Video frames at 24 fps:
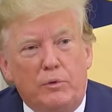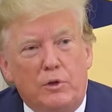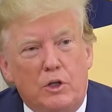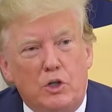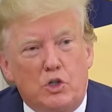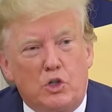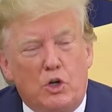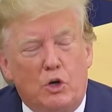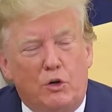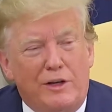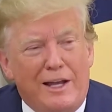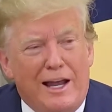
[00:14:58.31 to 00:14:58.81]

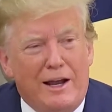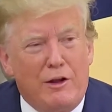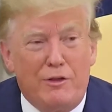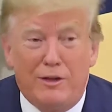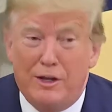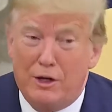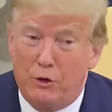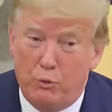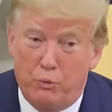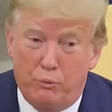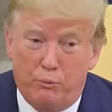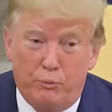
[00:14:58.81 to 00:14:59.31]
Just go down
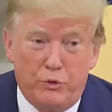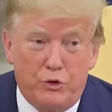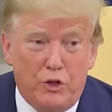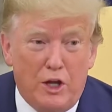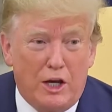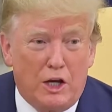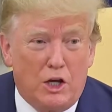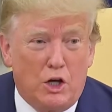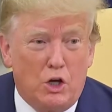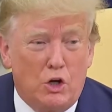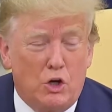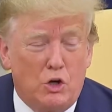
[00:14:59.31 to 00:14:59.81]
there,
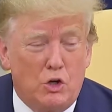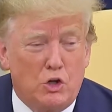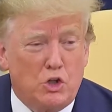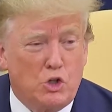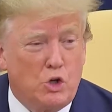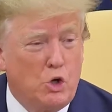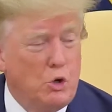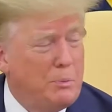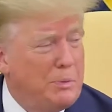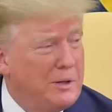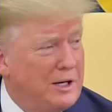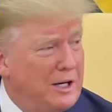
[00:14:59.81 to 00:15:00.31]
take your
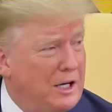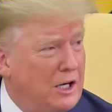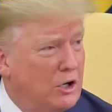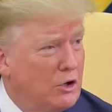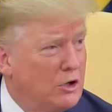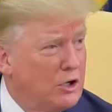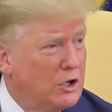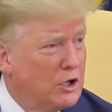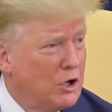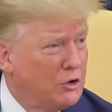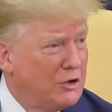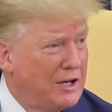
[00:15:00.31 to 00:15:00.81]
scuba
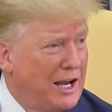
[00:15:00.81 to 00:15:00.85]
gear and go